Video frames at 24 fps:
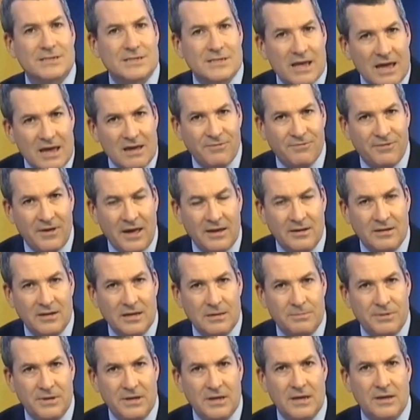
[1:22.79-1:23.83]
safe
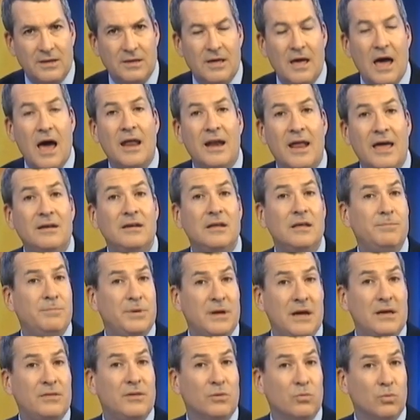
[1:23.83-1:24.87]
NDP, an
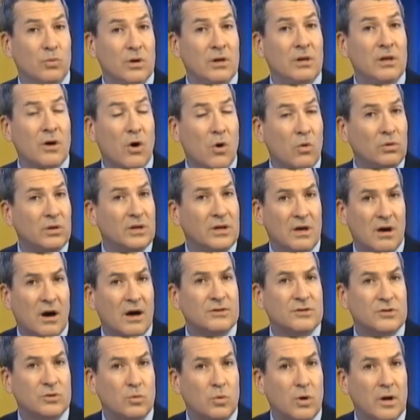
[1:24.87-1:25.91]
NDP that really only
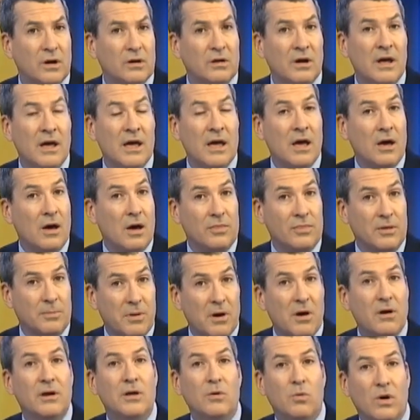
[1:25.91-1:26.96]
got to where the
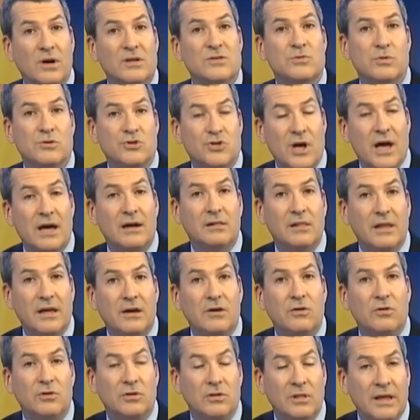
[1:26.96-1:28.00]
party was when Jack
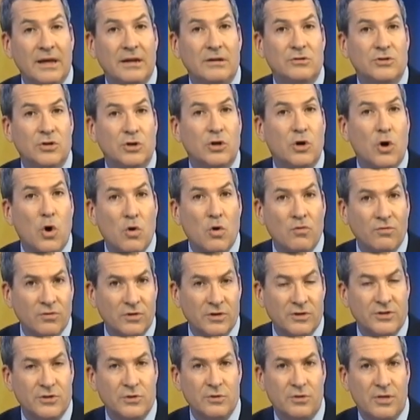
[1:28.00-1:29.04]
Layton took over
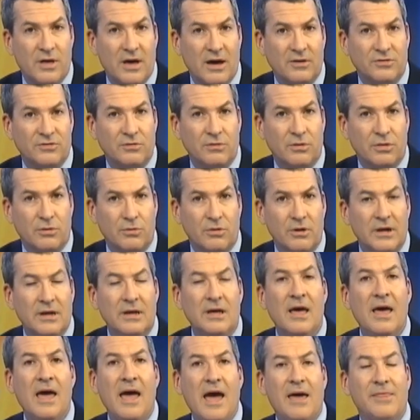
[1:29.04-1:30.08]
in 2003.